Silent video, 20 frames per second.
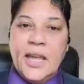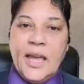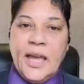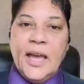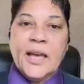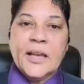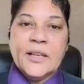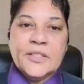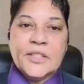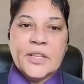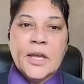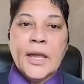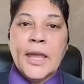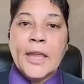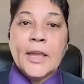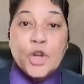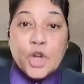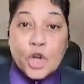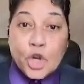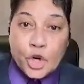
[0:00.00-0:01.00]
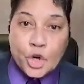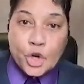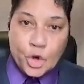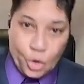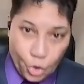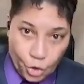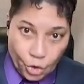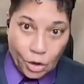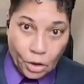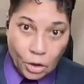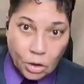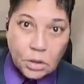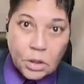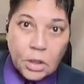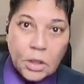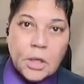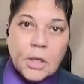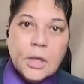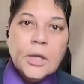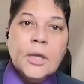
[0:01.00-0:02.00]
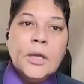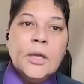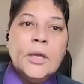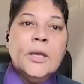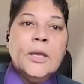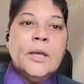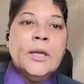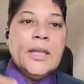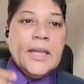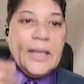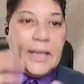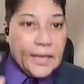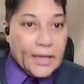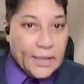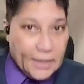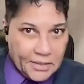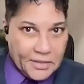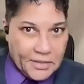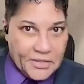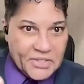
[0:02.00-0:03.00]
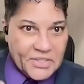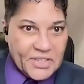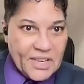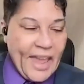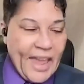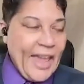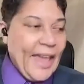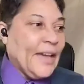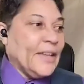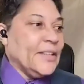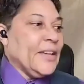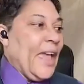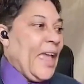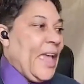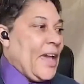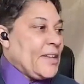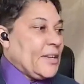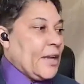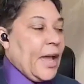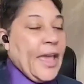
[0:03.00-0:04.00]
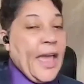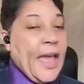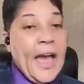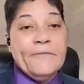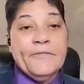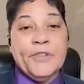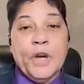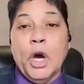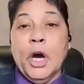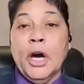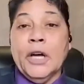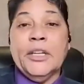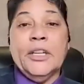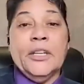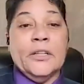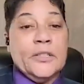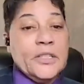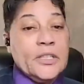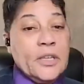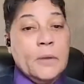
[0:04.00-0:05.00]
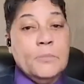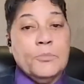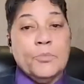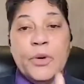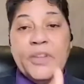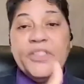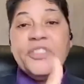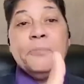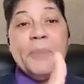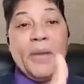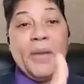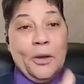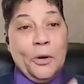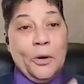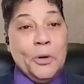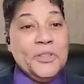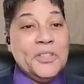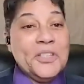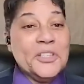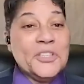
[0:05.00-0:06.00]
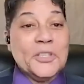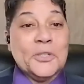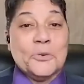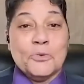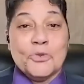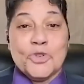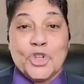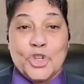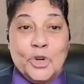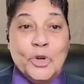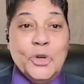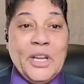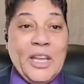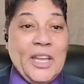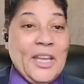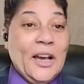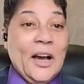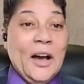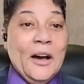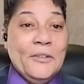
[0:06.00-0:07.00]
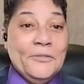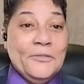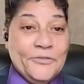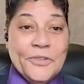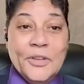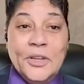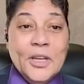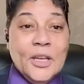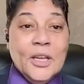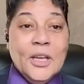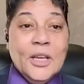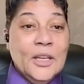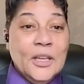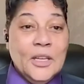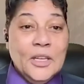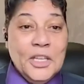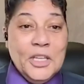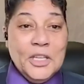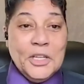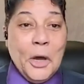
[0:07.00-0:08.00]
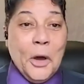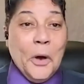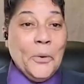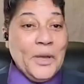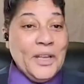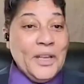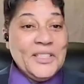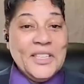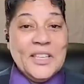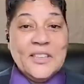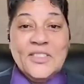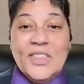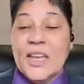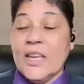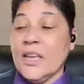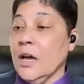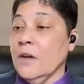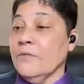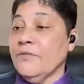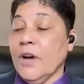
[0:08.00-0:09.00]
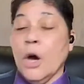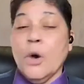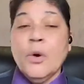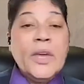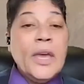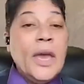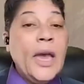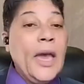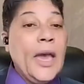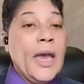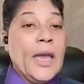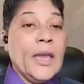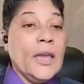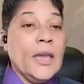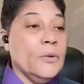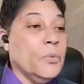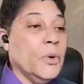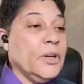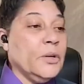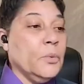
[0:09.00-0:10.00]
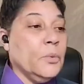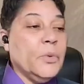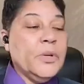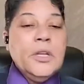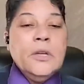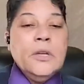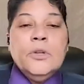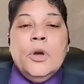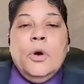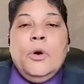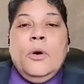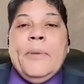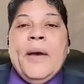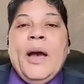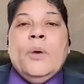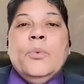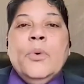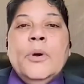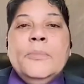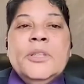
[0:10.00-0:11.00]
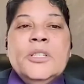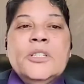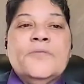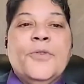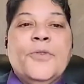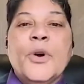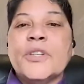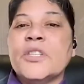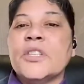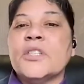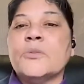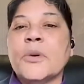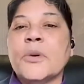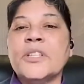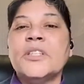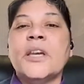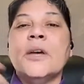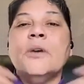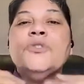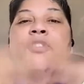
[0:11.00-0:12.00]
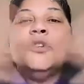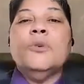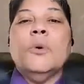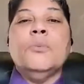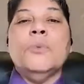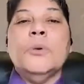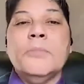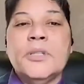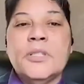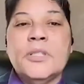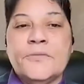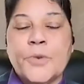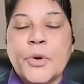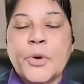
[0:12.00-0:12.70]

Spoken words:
as a girl is, and I have the audience come with me on this little journey of, you know, it's a thing of okay, what do you know about women's voices? What tells you a woman's